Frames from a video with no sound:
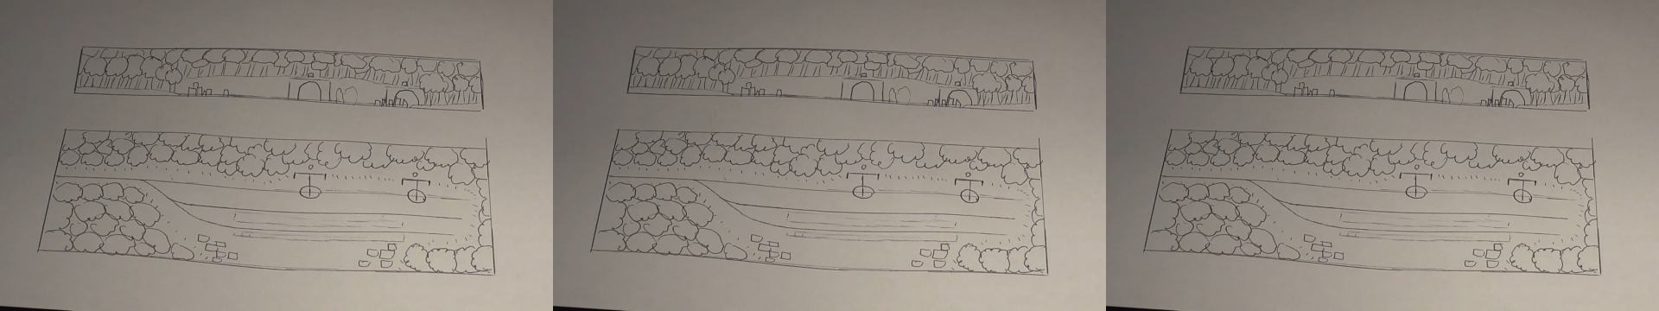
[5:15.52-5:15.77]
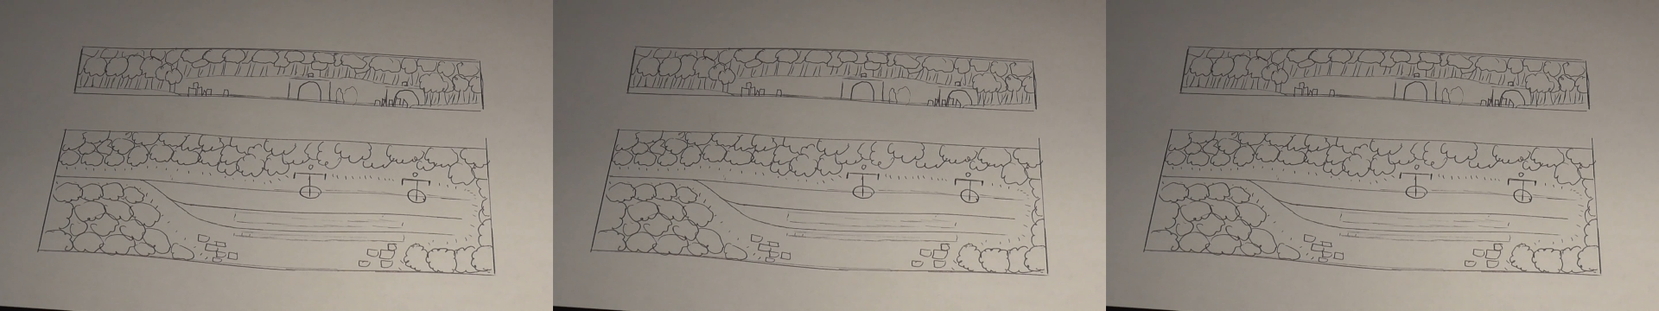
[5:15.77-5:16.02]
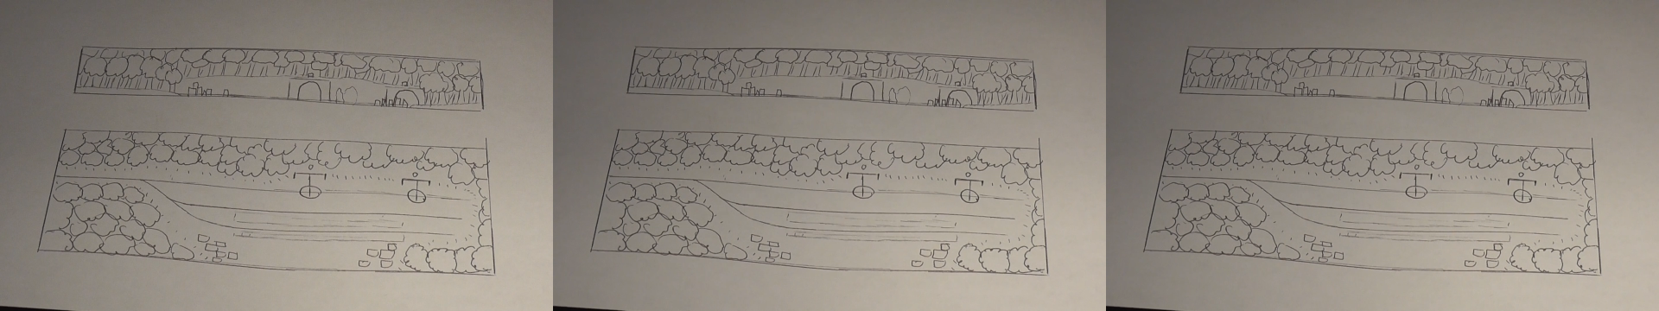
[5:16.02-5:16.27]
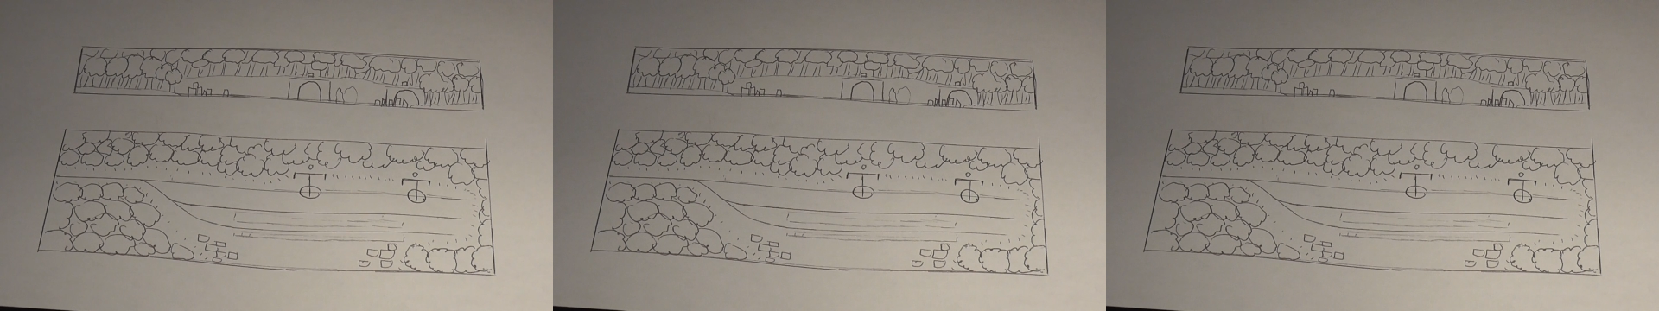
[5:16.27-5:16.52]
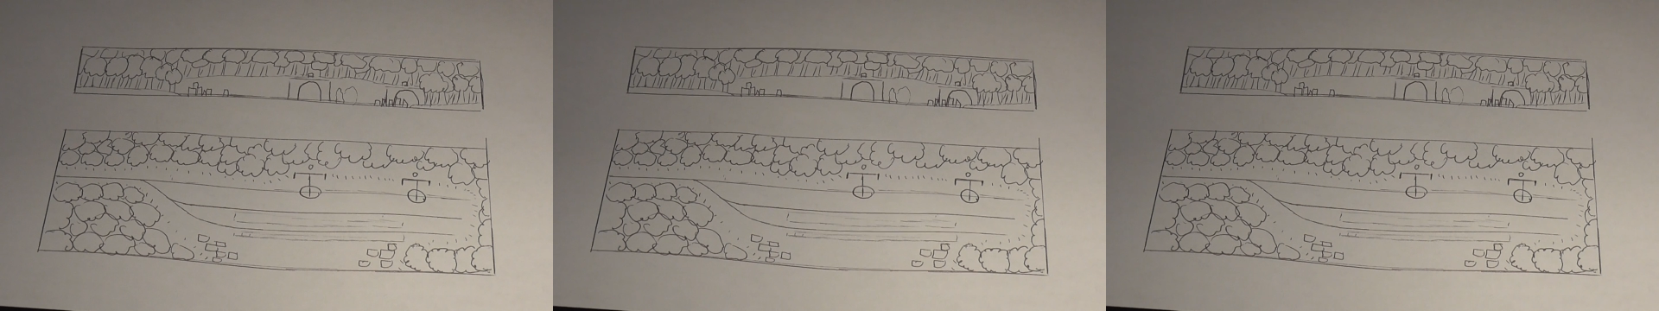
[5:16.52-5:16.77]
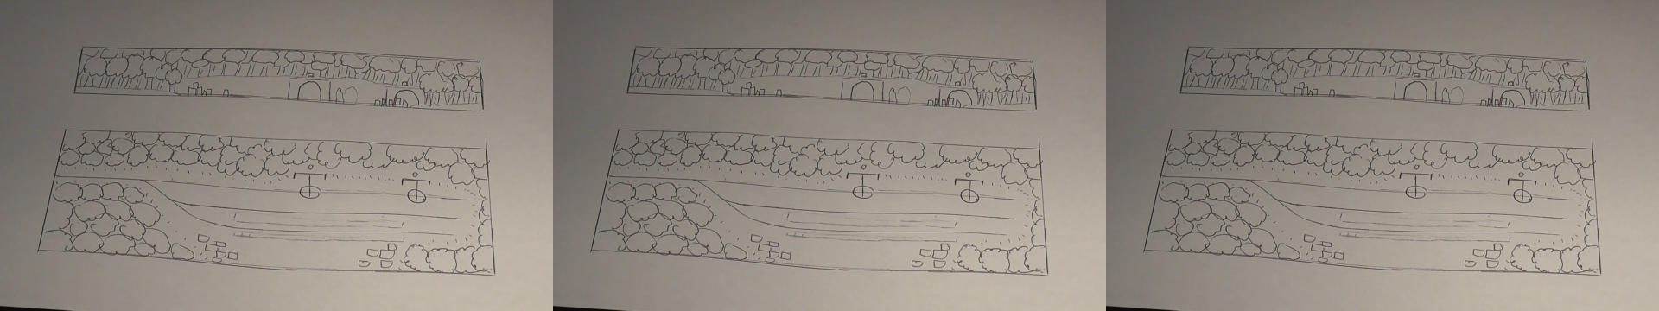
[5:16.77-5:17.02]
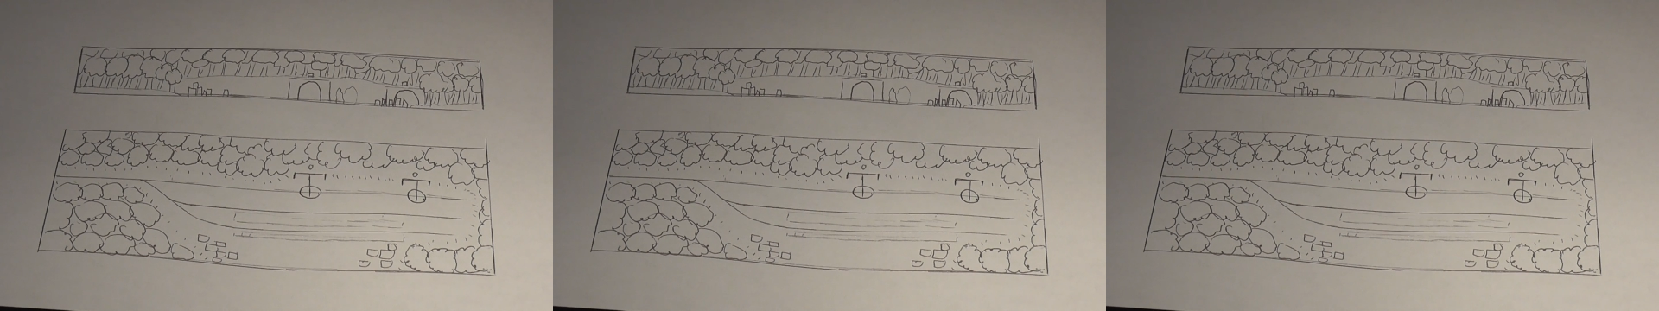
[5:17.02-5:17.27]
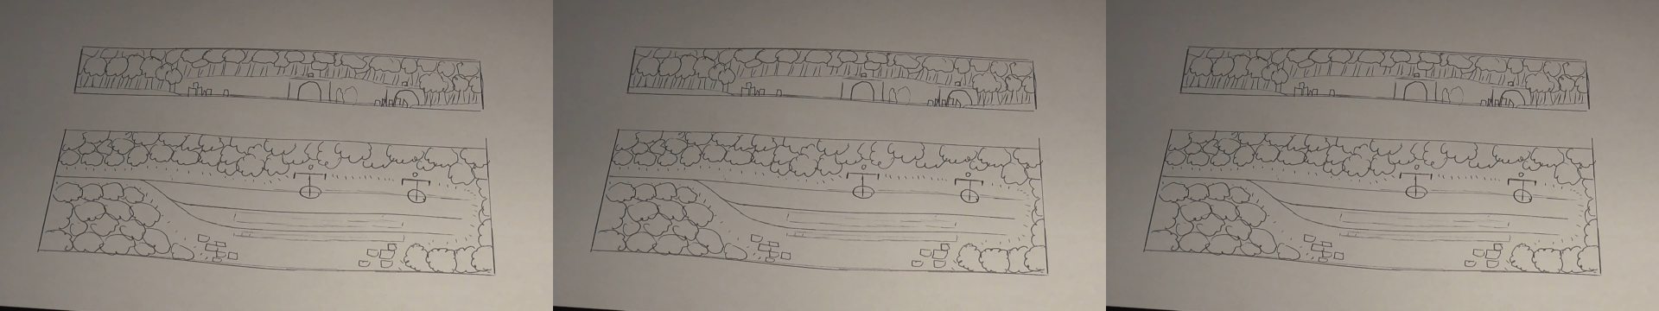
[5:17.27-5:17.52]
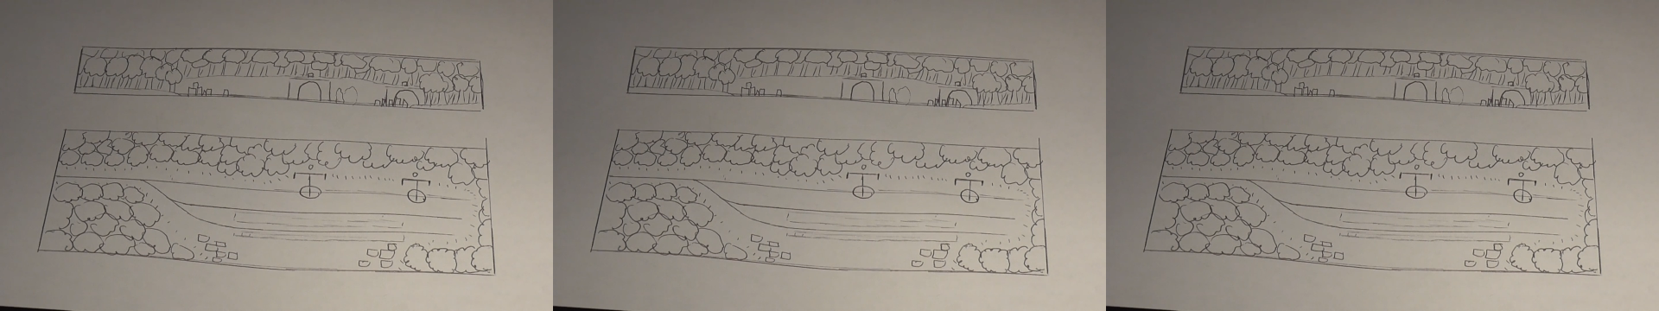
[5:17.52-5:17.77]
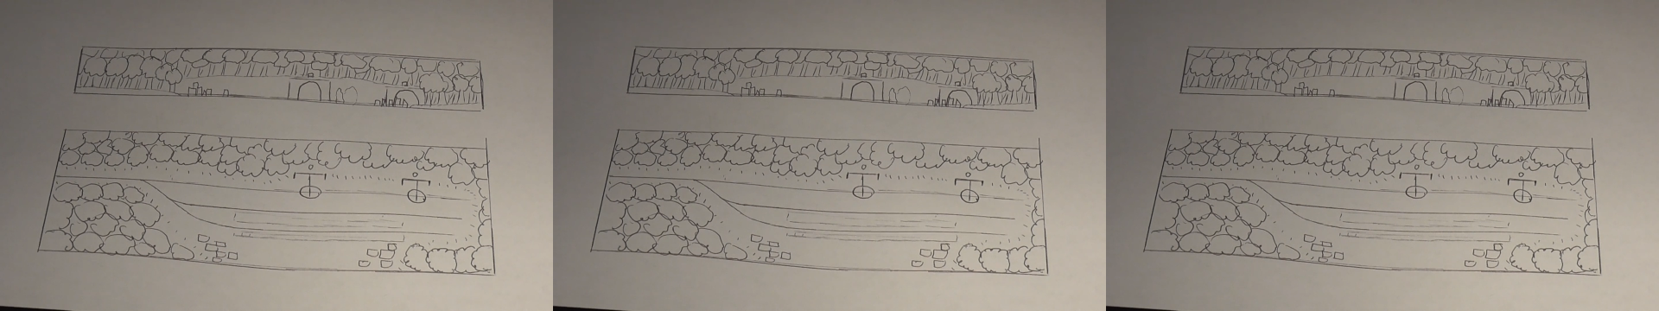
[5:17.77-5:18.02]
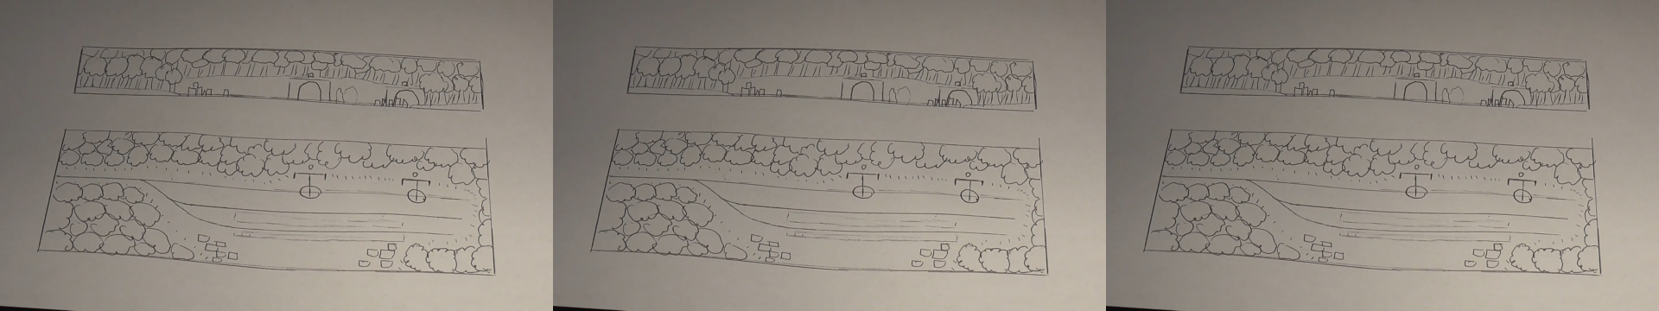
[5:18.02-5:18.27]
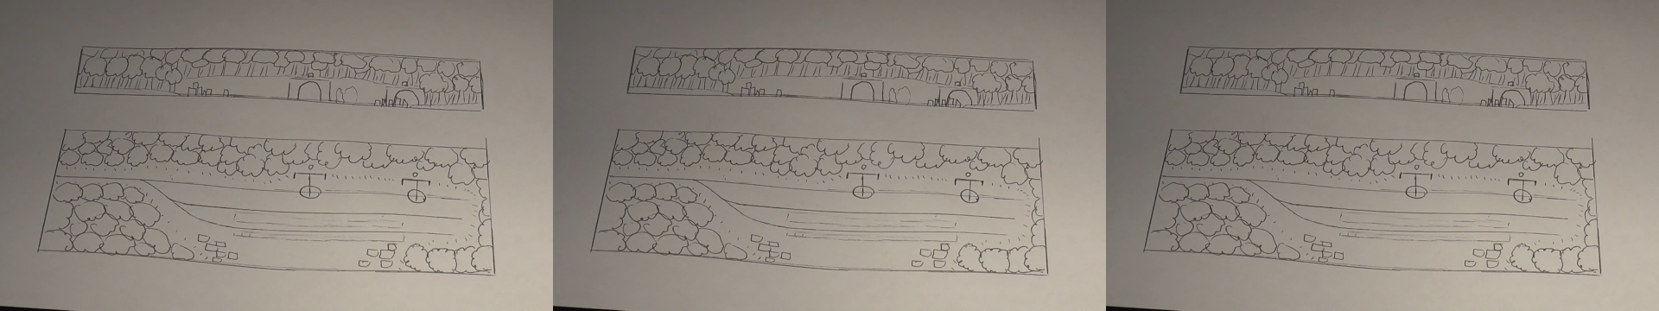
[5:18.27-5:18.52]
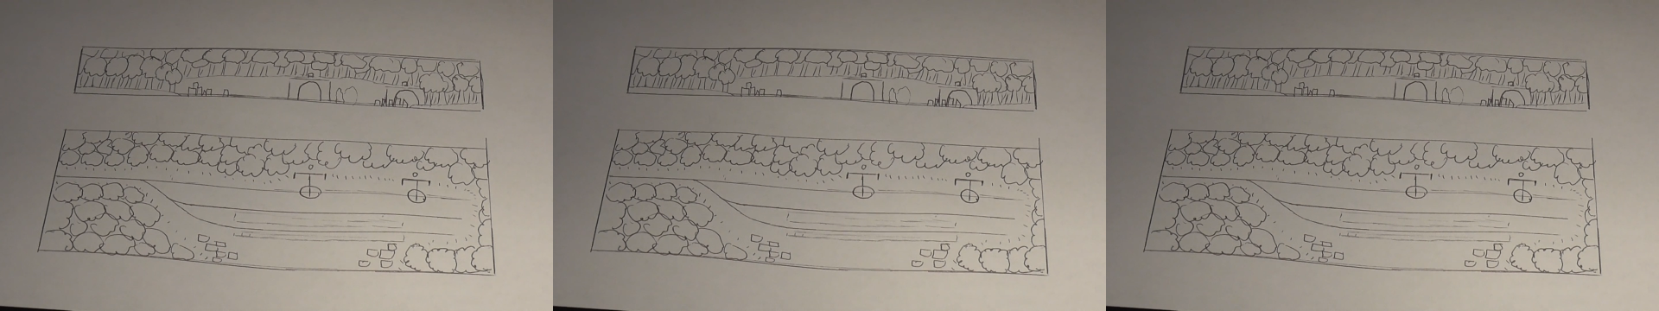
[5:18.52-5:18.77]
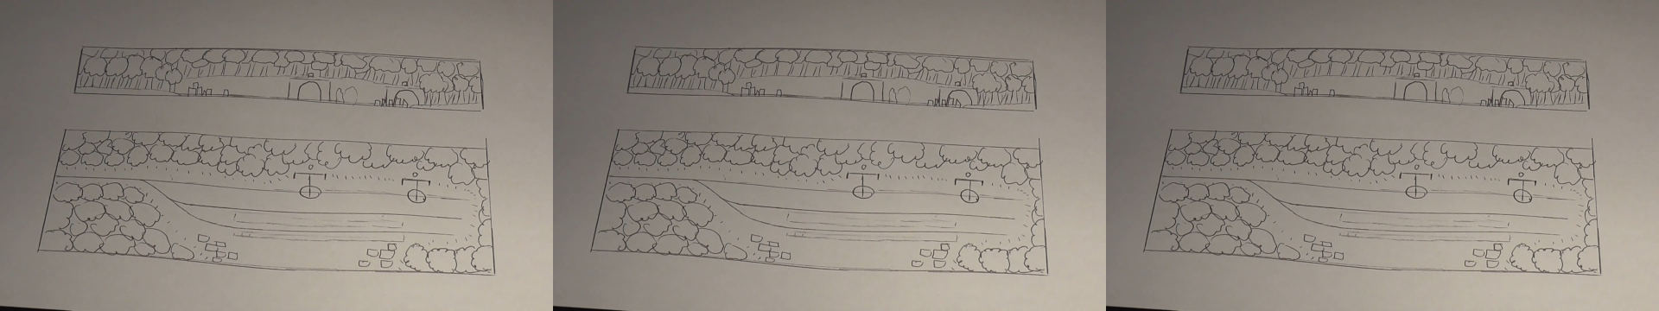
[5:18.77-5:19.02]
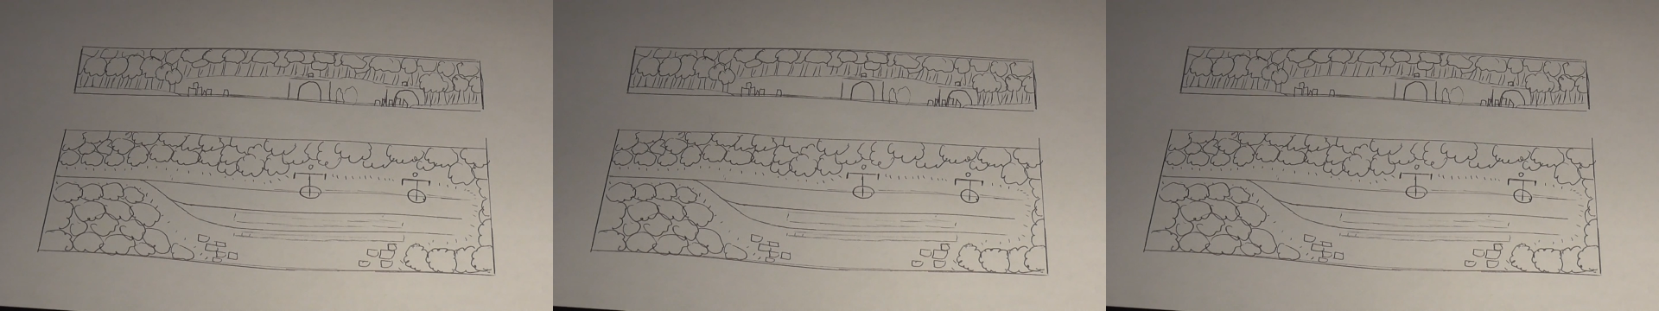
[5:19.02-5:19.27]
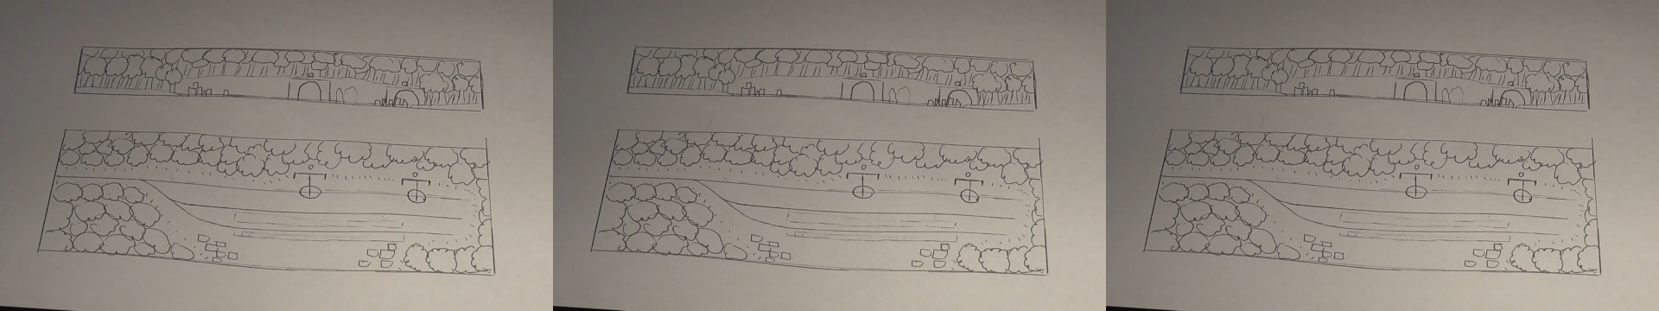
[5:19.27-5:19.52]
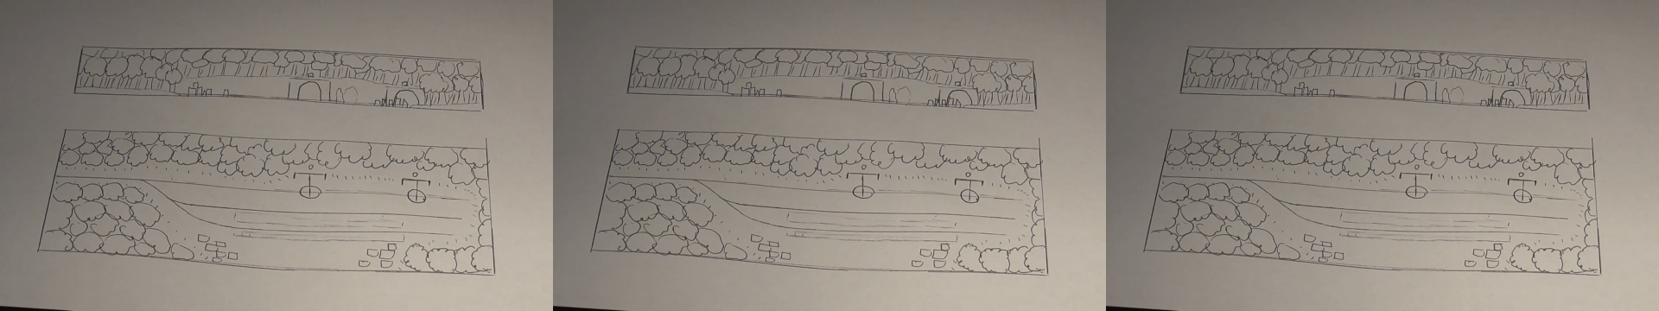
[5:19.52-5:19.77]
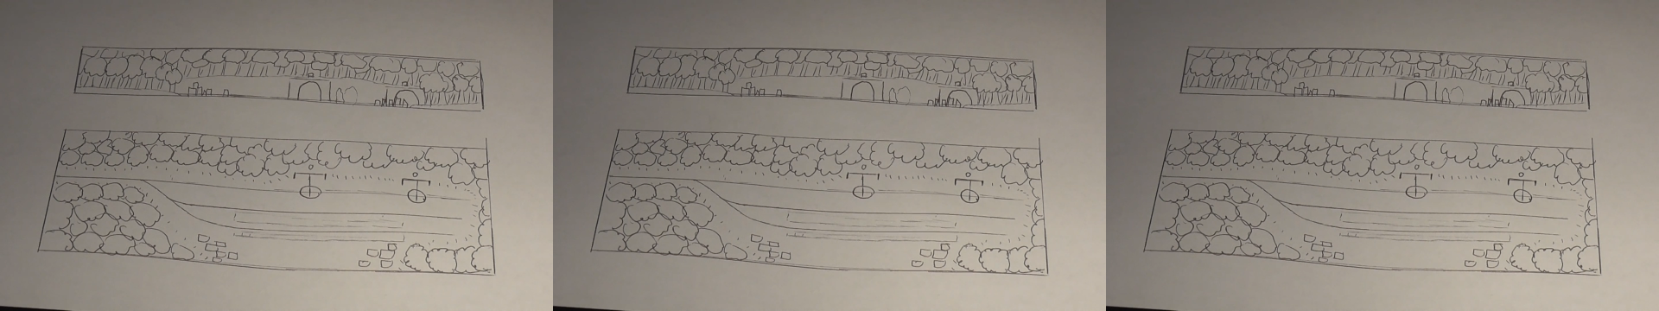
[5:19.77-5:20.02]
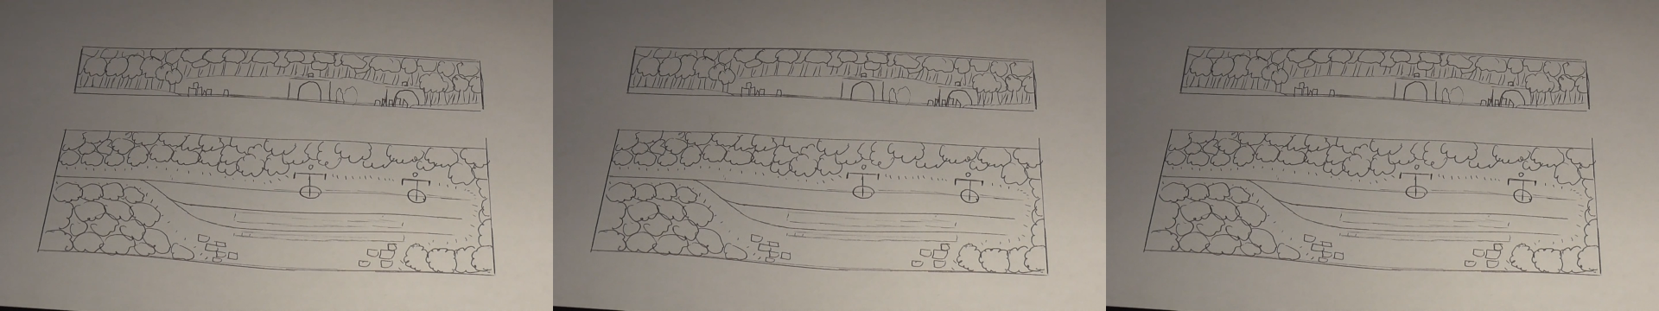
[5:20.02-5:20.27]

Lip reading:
Nobody's mouth can be seen.